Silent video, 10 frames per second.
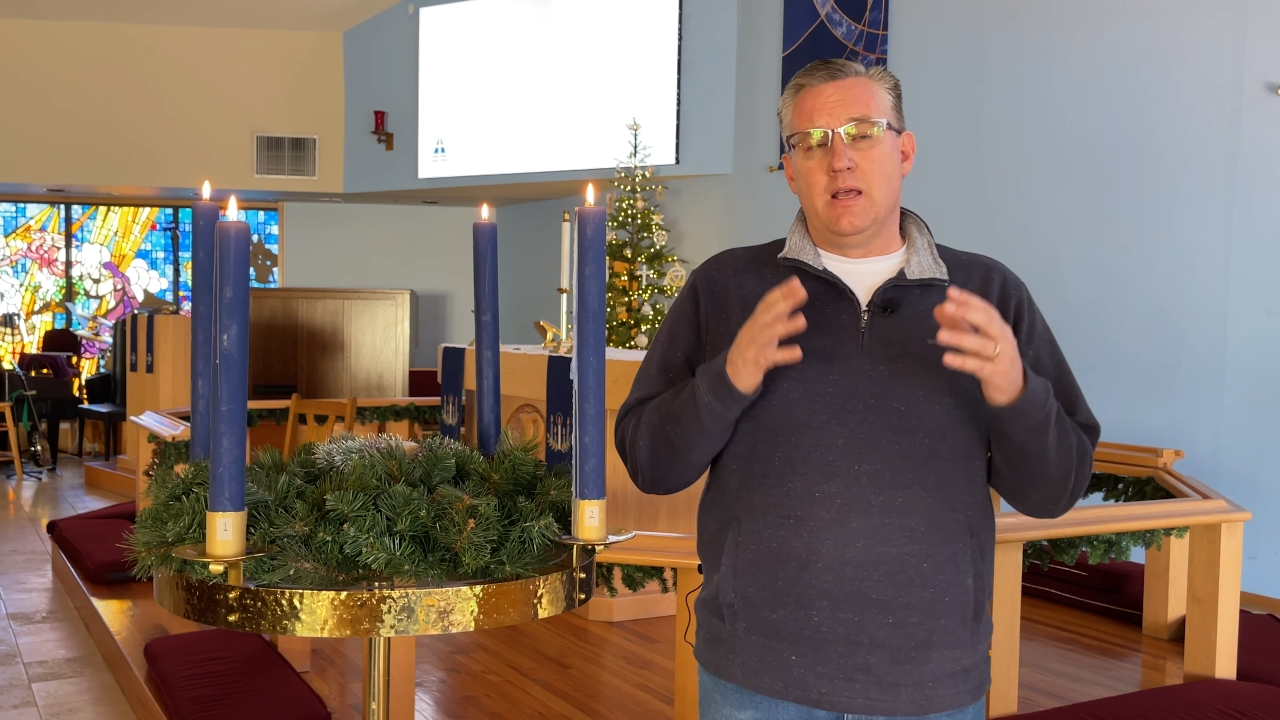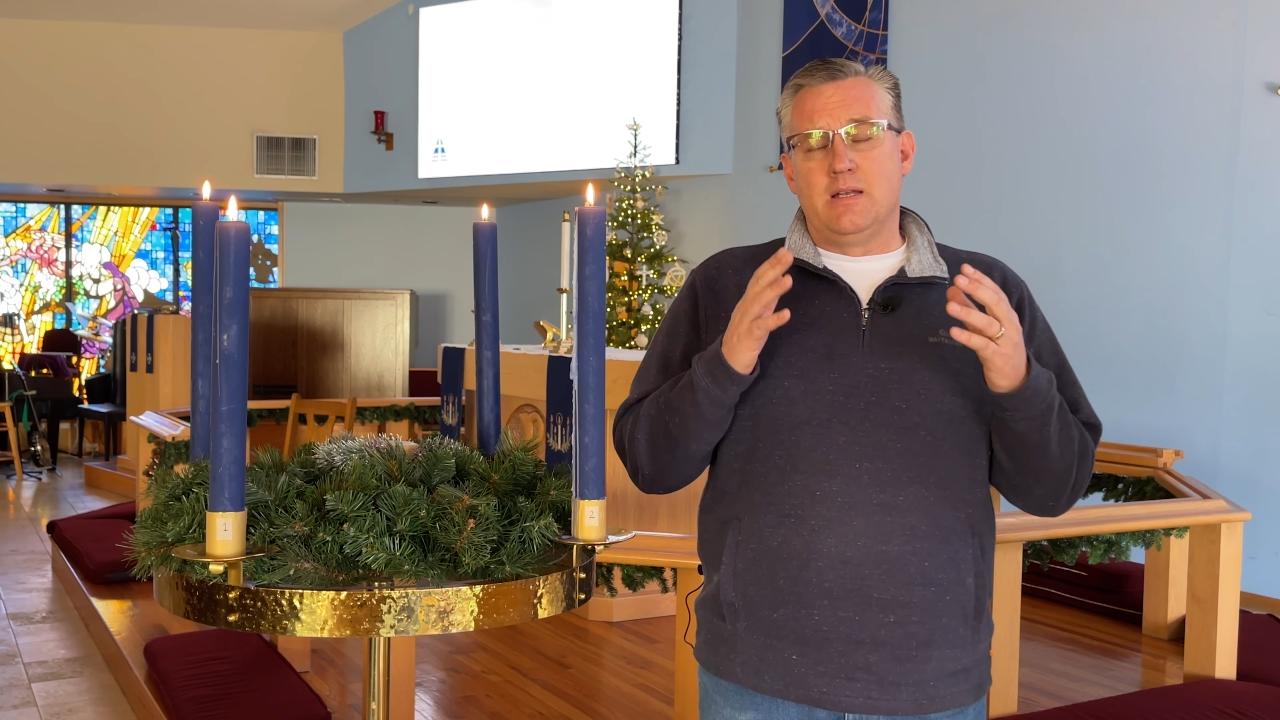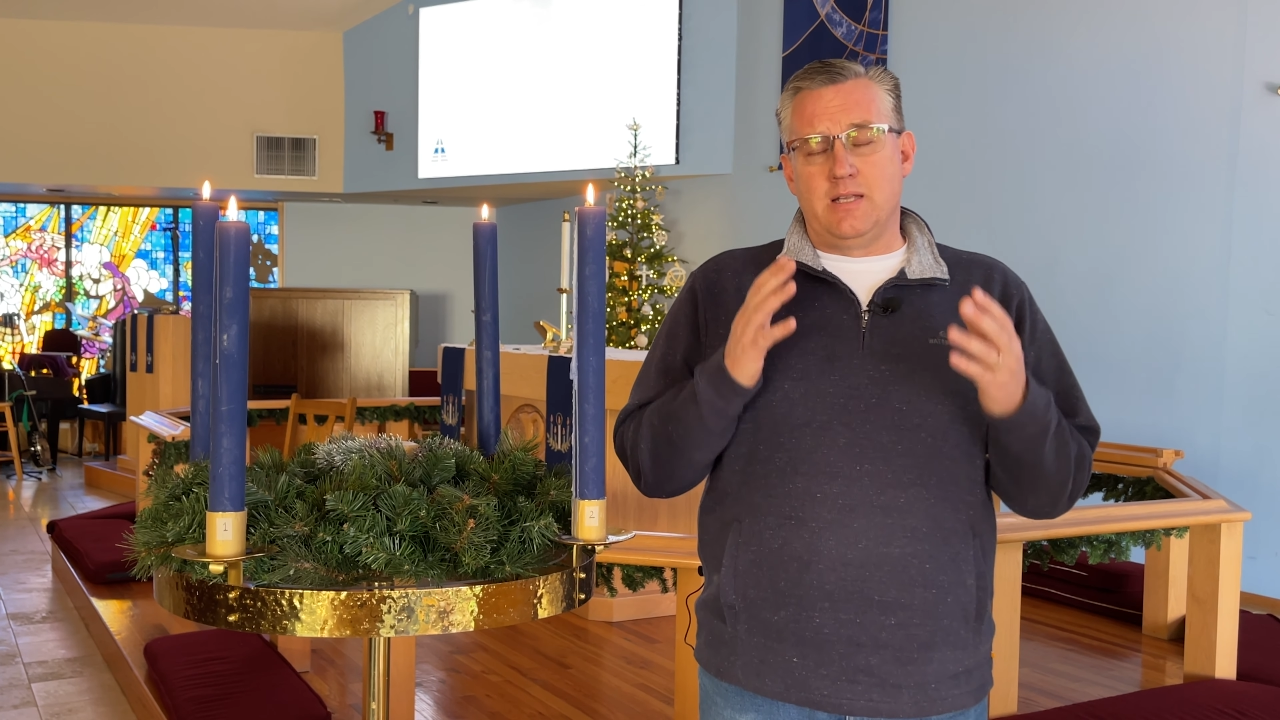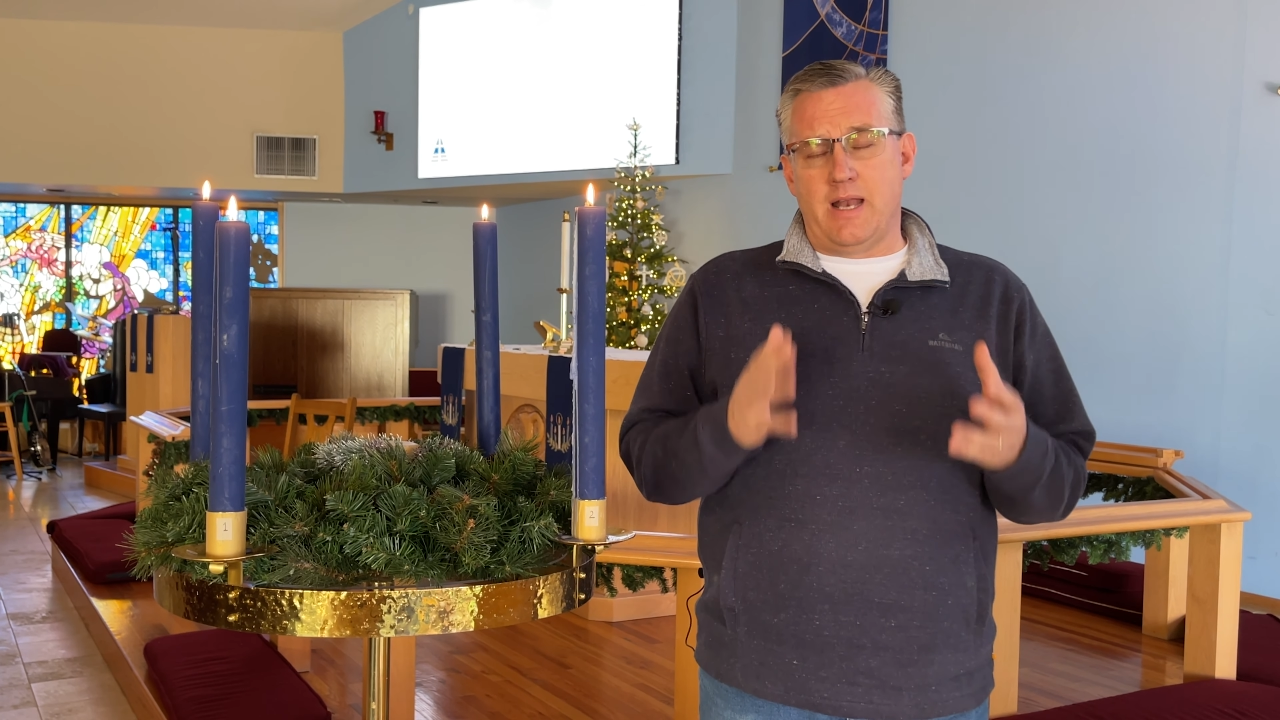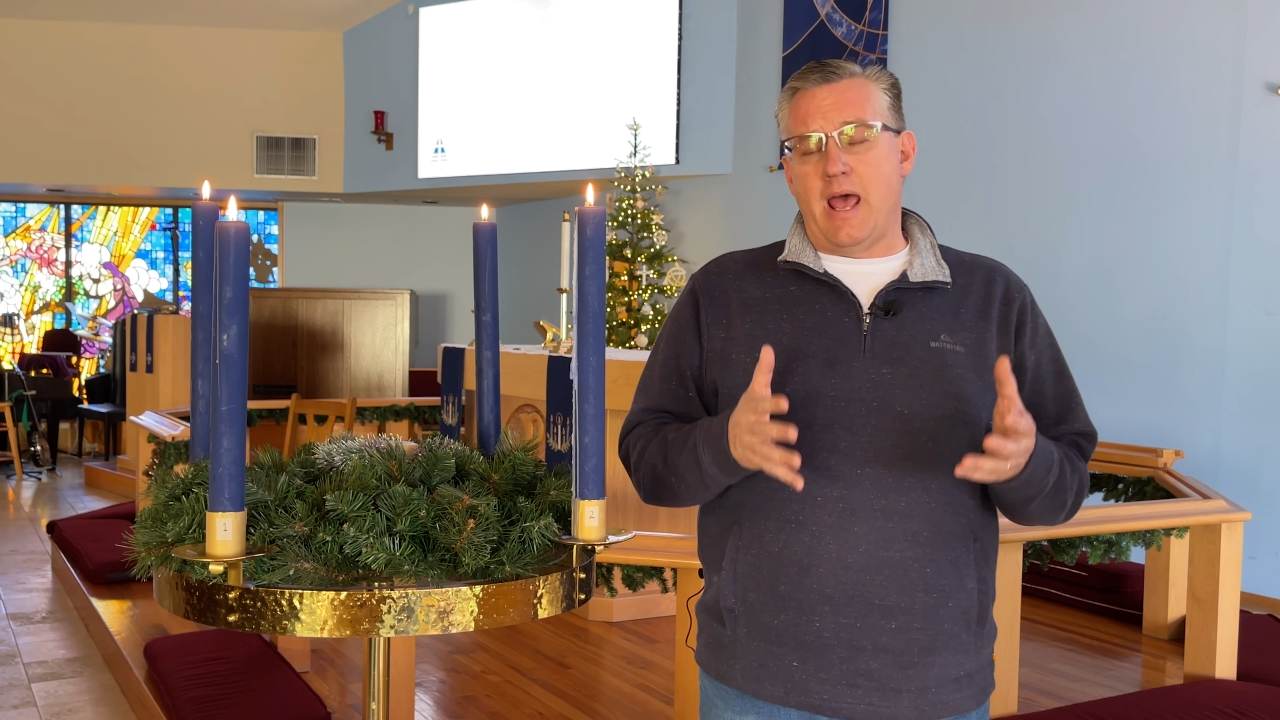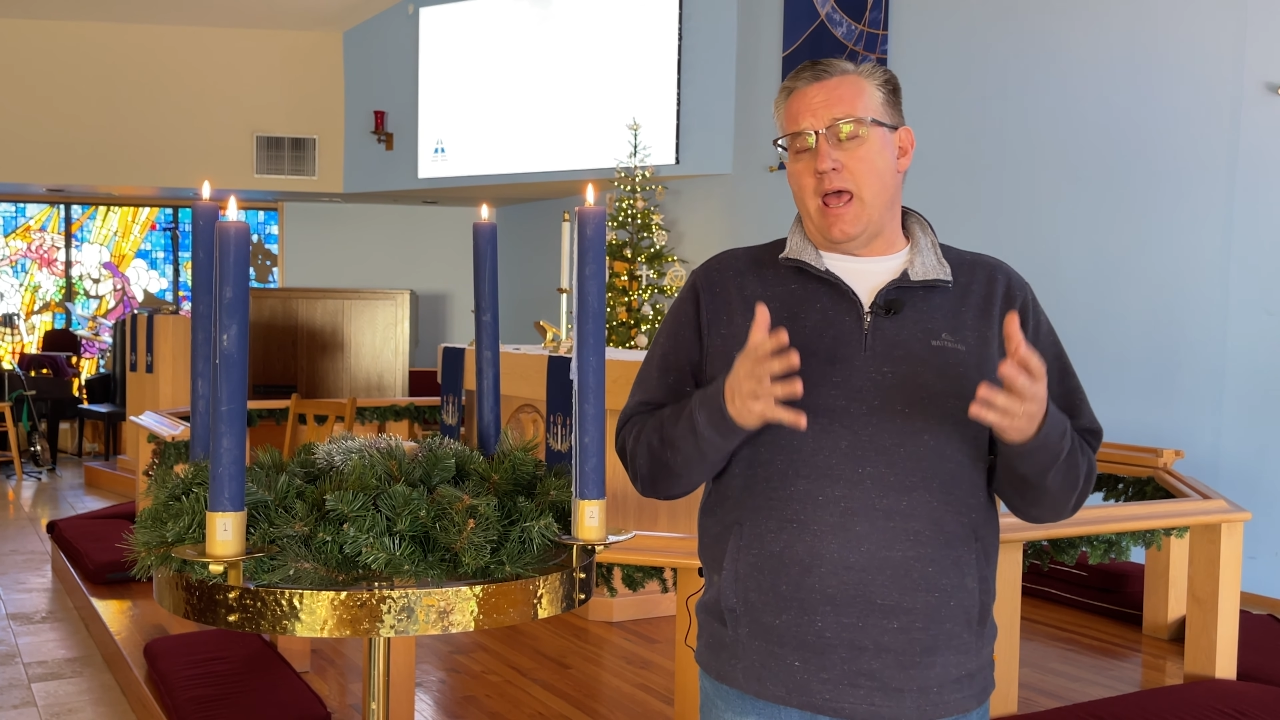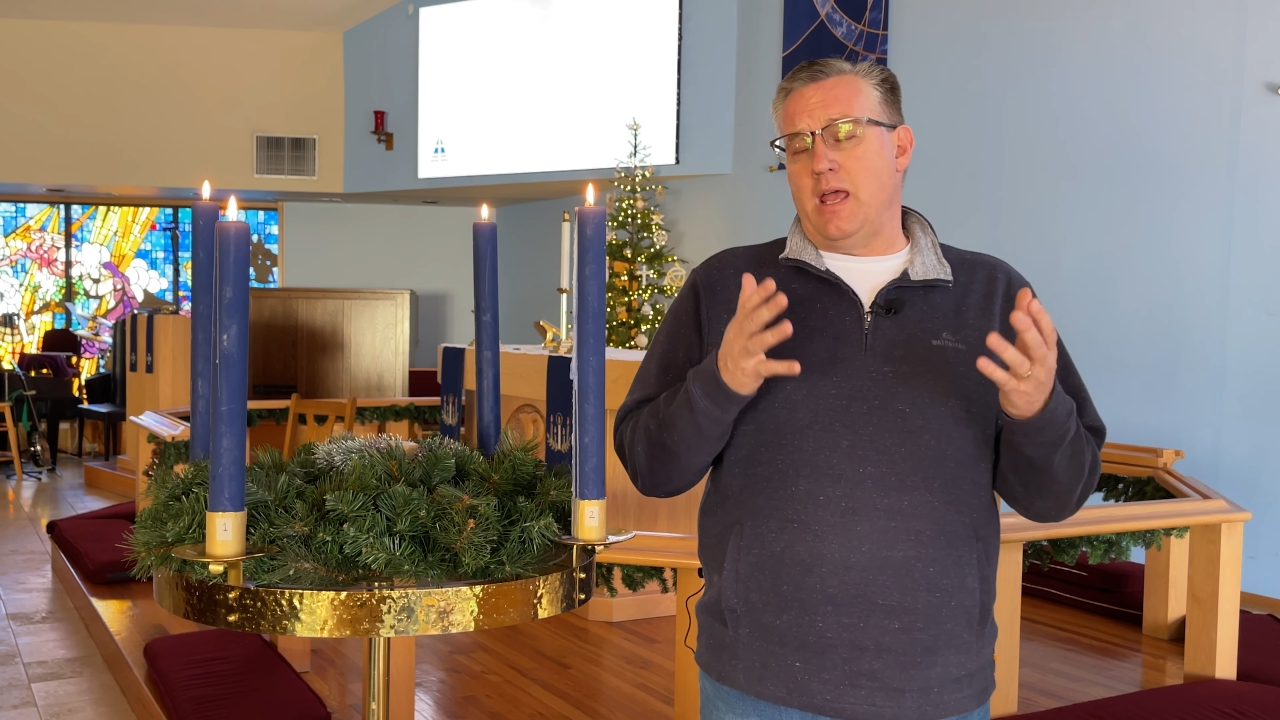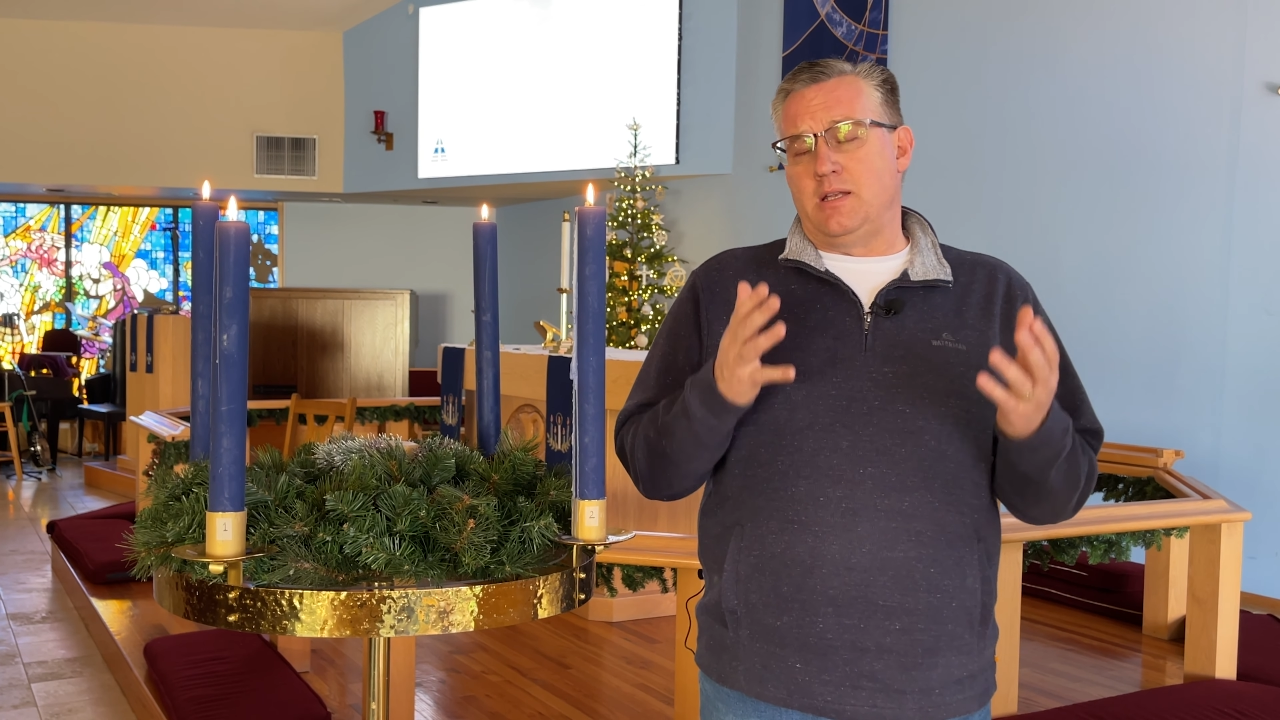today,